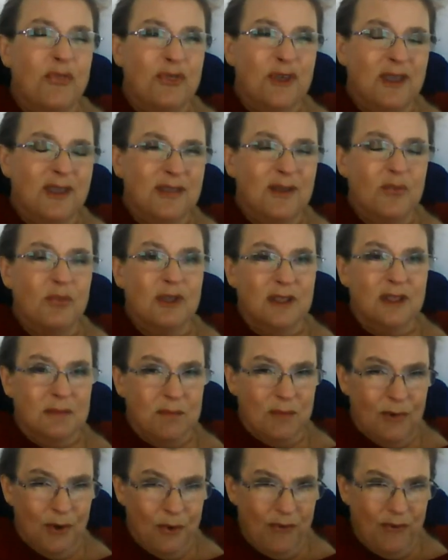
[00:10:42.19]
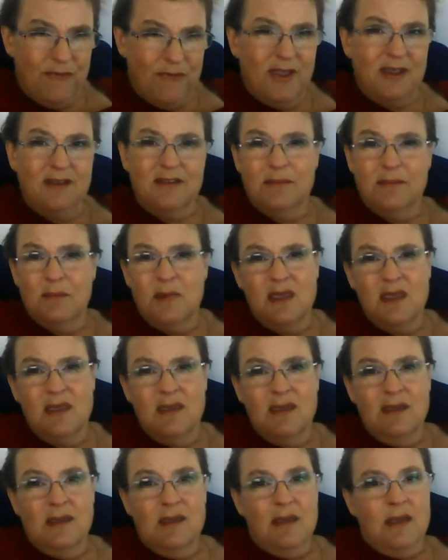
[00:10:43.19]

thing that really motivates me